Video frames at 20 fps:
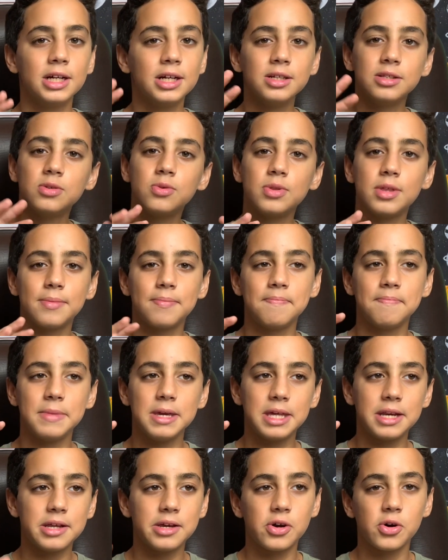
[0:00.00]
to the
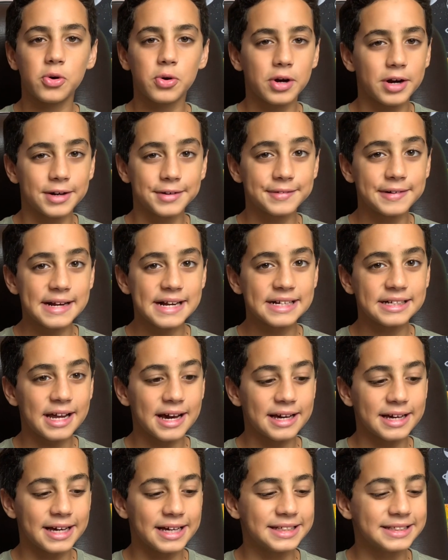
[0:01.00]
mediocre grade, I
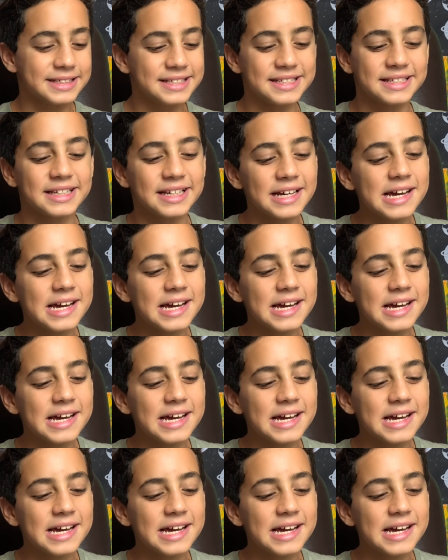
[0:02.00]
guess.